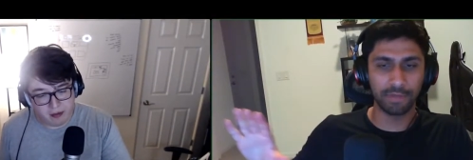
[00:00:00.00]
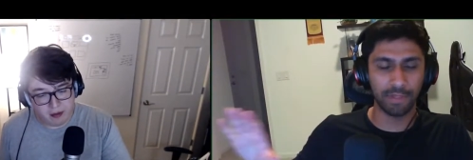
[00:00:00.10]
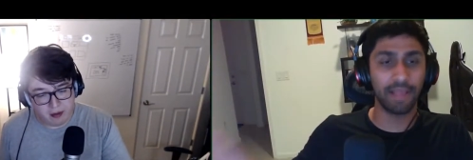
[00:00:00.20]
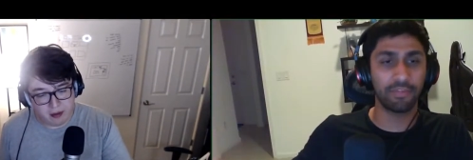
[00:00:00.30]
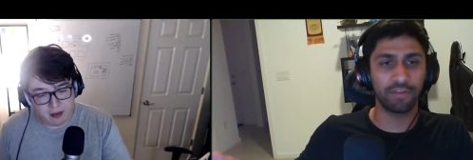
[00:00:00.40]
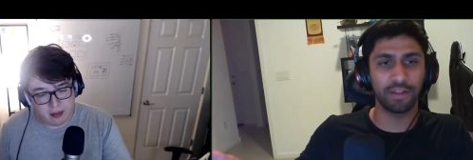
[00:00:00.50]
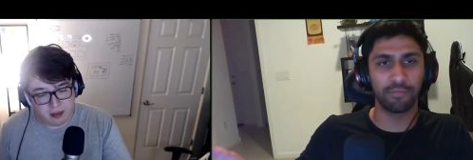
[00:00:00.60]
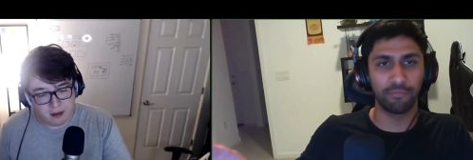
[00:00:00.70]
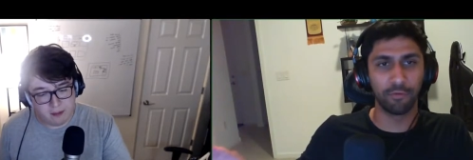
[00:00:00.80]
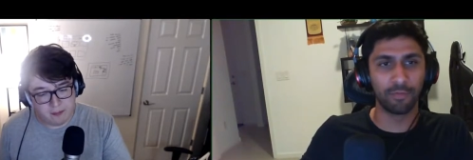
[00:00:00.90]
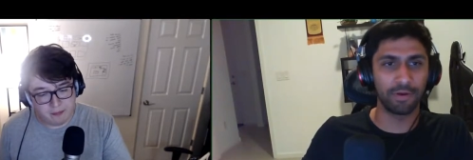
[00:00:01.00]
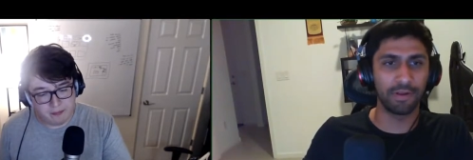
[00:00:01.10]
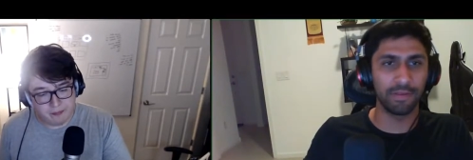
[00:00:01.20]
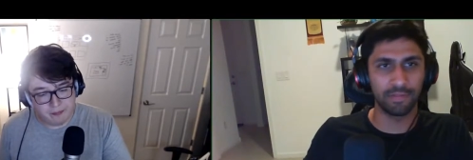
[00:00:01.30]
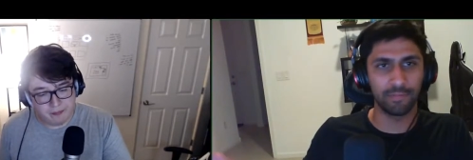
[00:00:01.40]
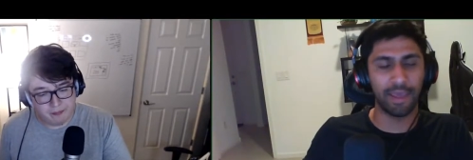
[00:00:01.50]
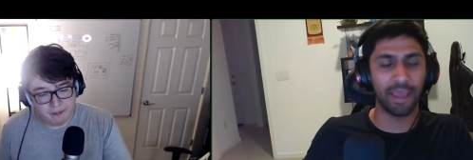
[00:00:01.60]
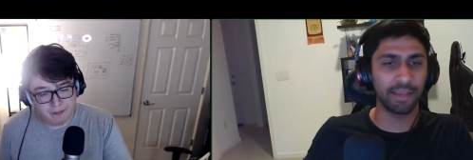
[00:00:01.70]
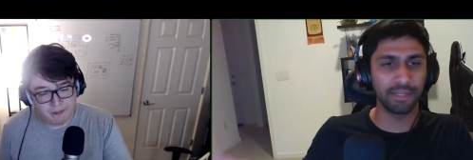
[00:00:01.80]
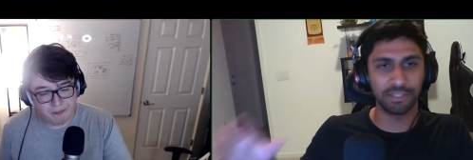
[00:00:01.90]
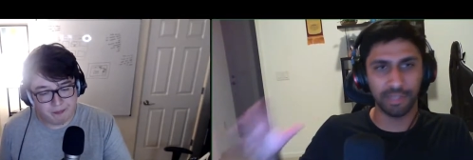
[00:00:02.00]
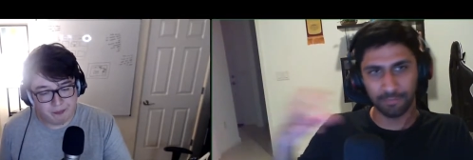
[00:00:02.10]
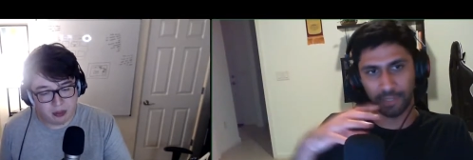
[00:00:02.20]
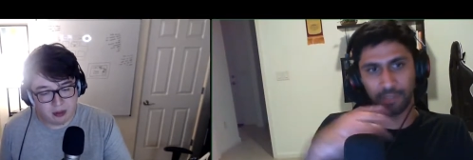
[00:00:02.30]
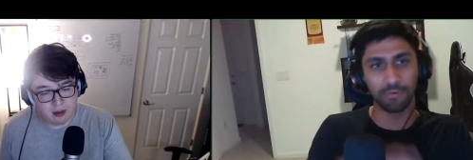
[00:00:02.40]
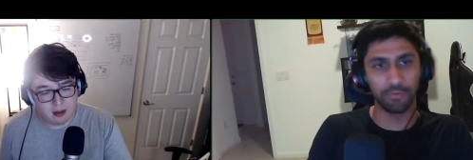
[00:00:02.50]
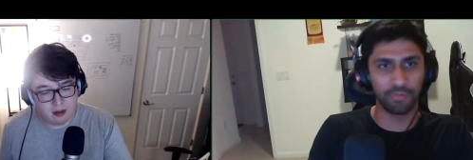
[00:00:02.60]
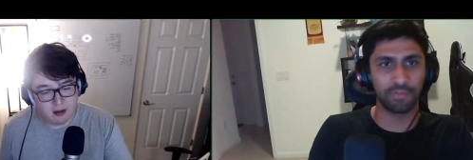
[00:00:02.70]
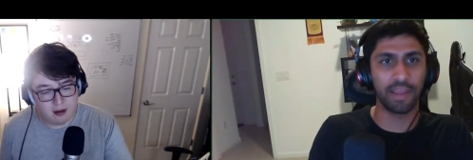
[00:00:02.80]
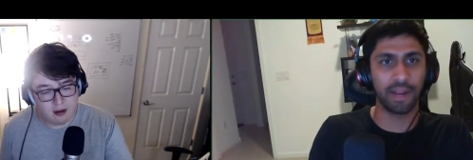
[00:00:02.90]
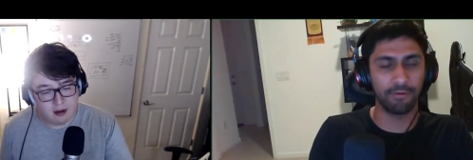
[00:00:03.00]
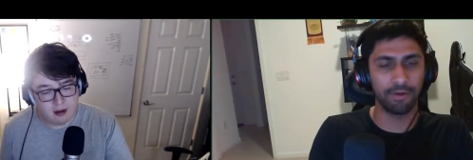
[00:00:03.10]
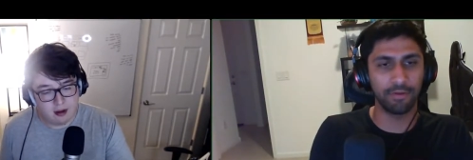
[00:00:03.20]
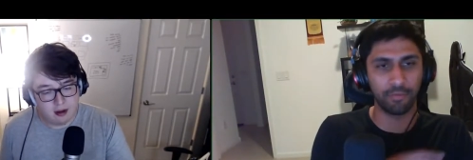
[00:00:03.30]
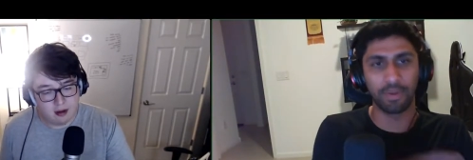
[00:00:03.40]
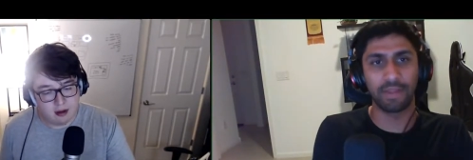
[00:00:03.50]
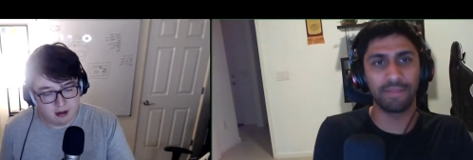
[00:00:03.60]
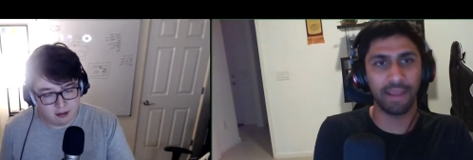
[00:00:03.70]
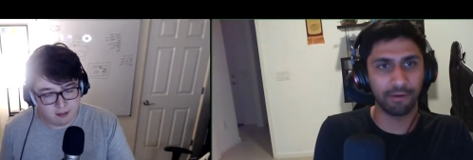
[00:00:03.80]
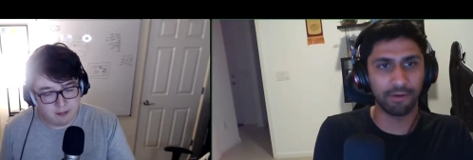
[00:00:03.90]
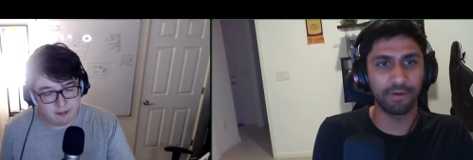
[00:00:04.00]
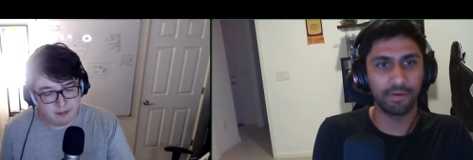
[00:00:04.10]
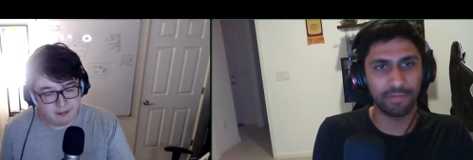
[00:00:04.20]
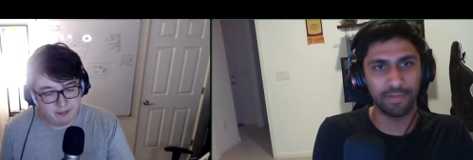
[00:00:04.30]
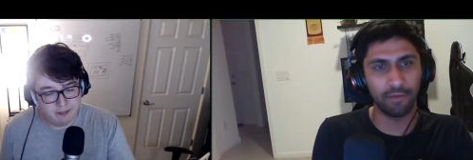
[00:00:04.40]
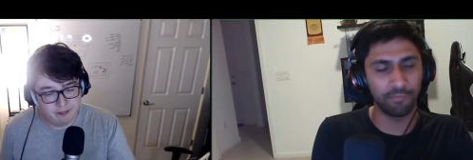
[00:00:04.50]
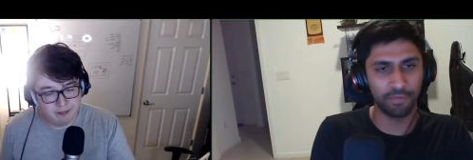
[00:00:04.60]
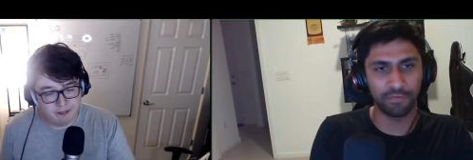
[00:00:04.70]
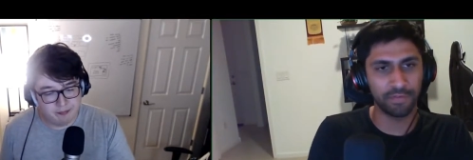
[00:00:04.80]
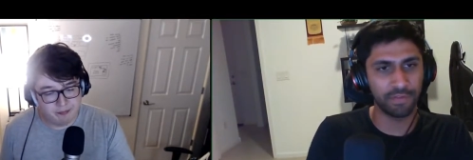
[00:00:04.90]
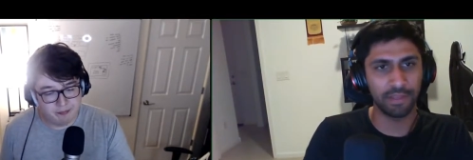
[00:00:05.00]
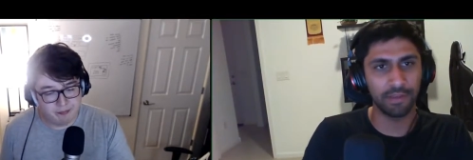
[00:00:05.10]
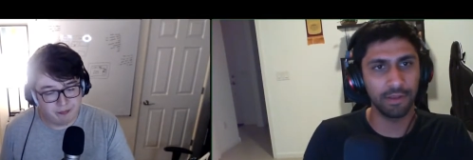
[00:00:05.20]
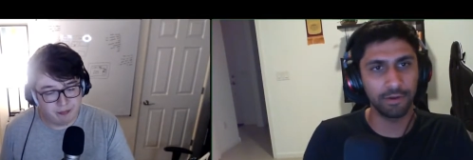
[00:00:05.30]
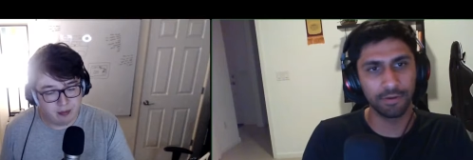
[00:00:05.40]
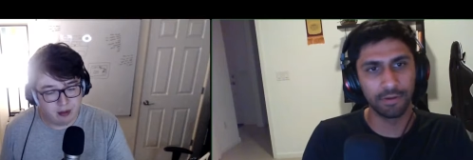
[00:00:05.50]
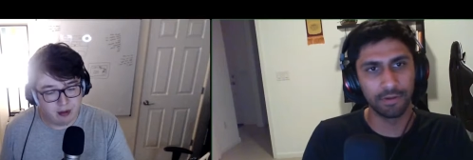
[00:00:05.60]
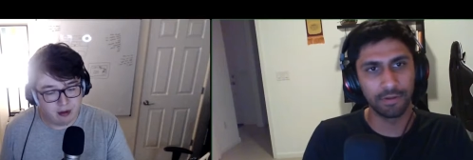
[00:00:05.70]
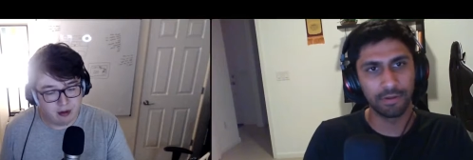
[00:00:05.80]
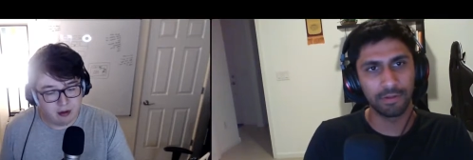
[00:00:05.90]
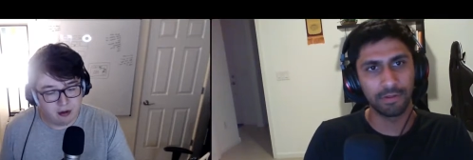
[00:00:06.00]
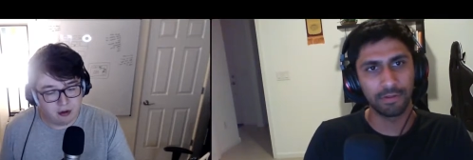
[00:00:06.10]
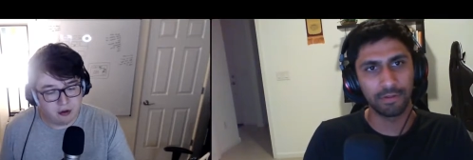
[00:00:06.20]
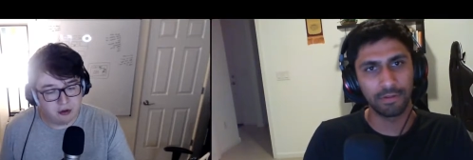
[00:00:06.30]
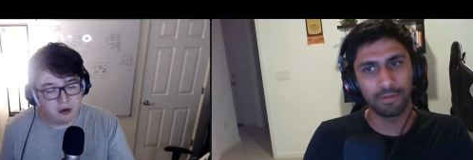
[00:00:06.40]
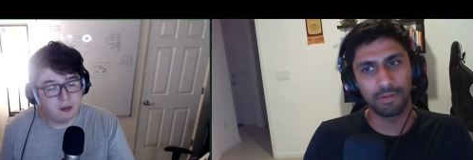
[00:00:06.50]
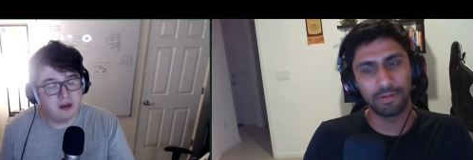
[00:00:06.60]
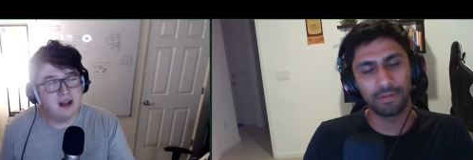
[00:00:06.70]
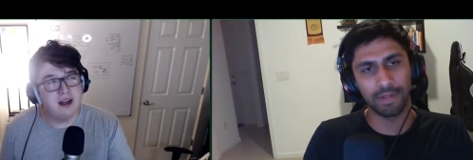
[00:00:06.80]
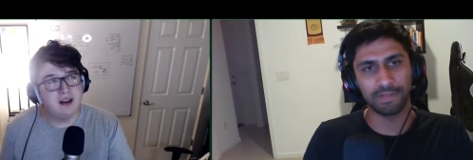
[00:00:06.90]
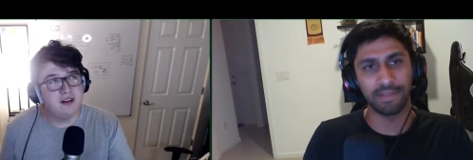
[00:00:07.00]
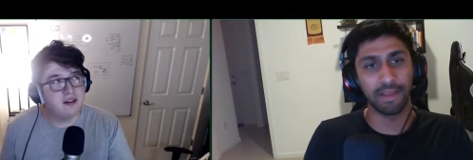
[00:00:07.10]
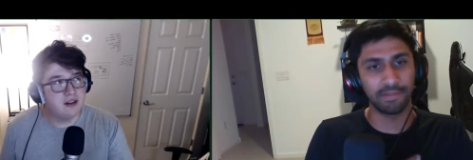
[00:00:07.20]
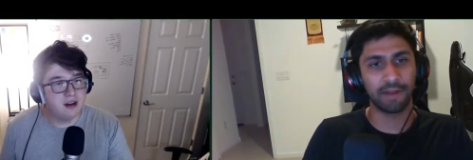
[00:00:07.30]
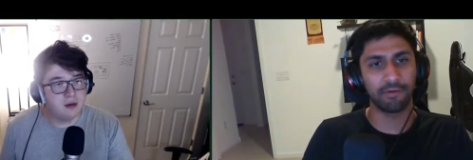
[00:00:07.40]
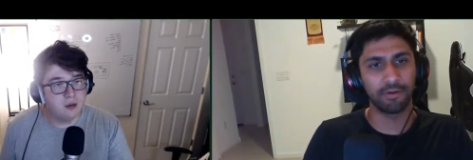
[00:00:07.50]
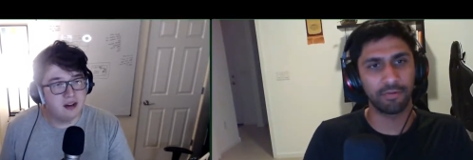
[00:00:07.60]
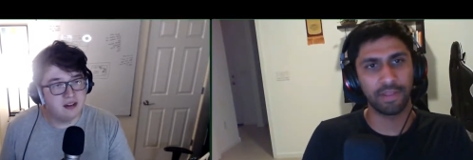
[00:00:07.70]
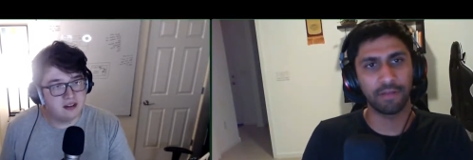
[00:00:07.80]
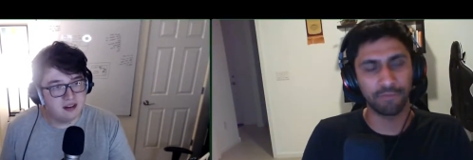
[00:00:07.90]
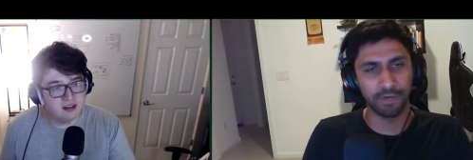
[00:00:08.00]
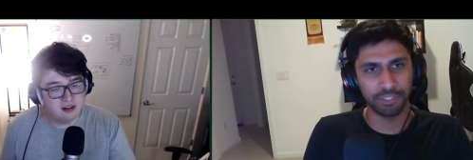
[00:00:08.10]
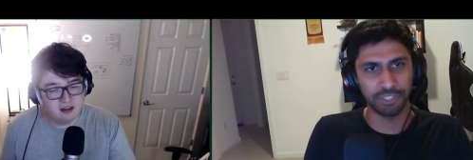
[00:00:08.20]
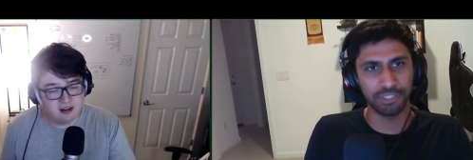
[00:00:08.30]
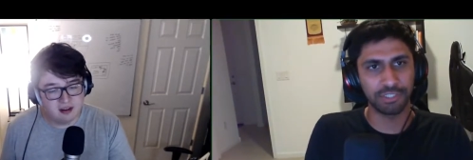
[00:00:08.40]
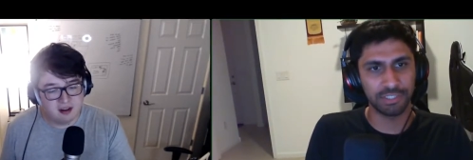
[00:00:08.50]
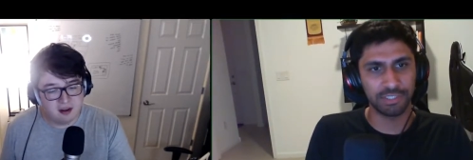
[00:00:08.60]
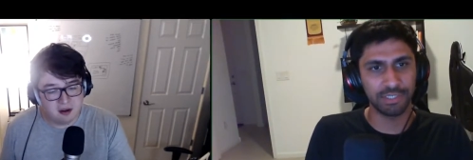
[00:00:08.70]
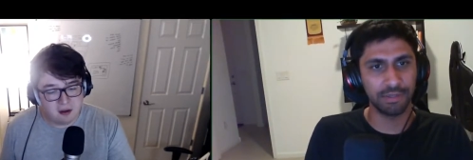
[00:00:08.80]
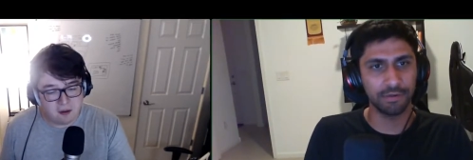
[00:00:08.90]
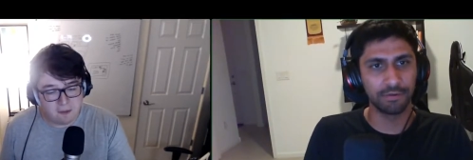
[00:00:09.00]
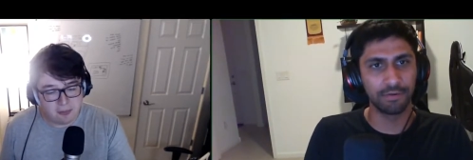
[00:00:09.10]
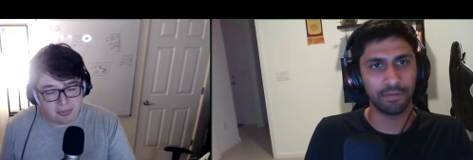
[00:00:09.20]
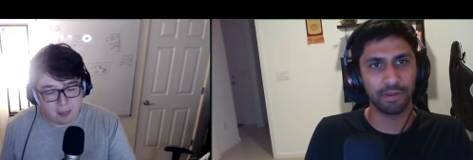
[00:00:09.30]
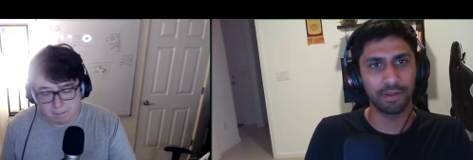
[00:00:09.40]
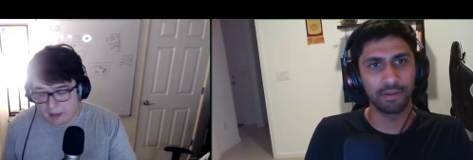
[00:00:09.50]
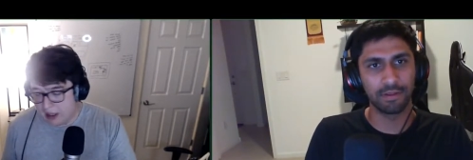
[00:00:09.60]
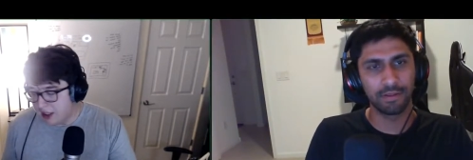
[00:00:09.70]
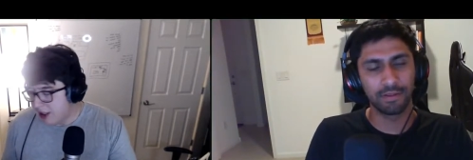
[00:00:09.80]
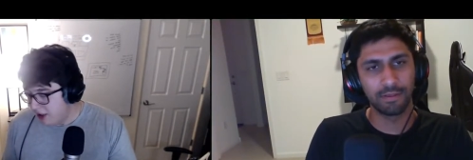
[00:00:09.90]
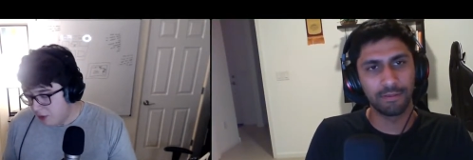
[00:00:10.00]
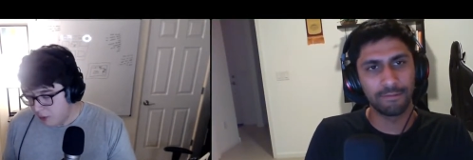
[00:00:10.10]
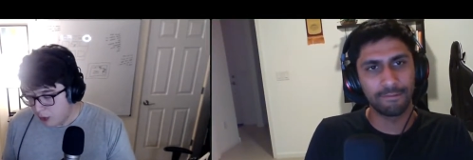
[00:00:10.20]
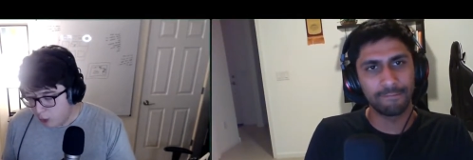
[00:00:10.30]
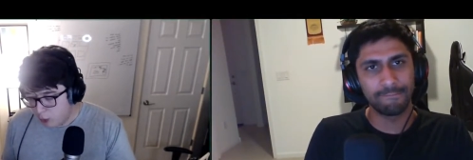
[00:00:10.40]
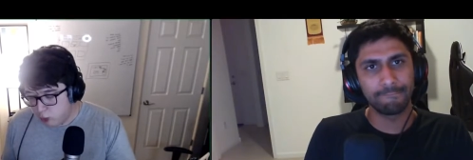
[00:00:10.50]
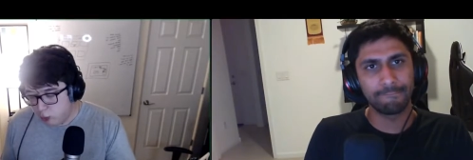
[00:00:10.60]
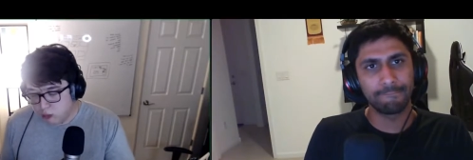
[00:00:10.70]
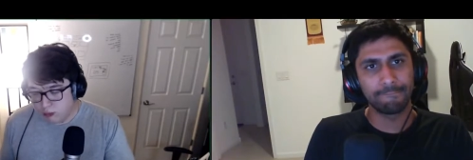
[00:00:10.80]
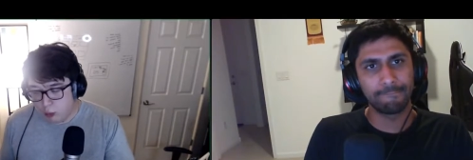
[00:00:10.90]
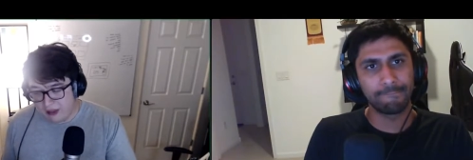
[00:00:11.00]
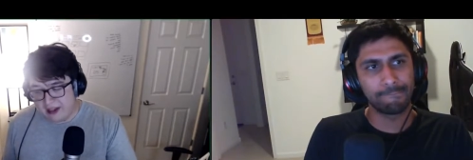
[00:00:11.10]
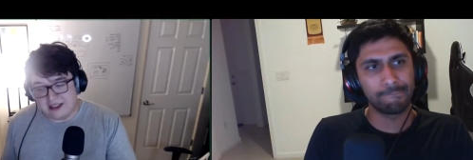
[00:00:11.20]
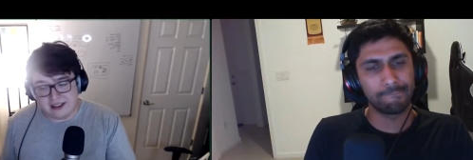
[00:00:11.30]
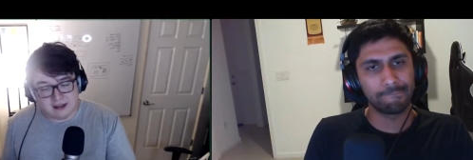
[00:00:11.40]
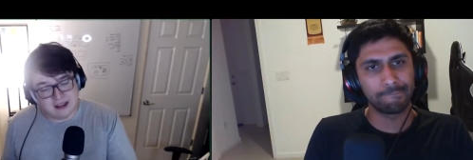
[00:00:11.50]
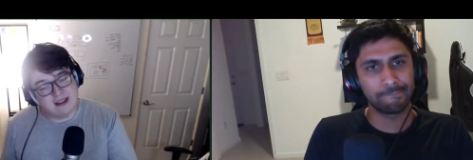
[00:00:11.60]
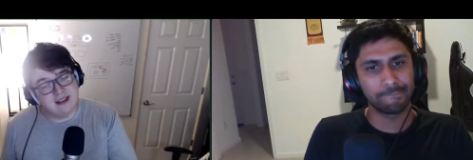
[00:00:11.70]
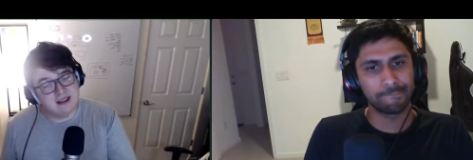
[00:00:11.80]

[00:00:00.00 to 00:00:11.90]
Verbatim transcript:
Speaker 1: class transformer is the package, but it uses decorators. But a decorator itself is just in Node.
Speaker 2: Sure, but then I guess it's like, a, de a decorator
Speaker 1: style function is just in Node. Sorry.
Speaker 2: Well, then it sounds like this is a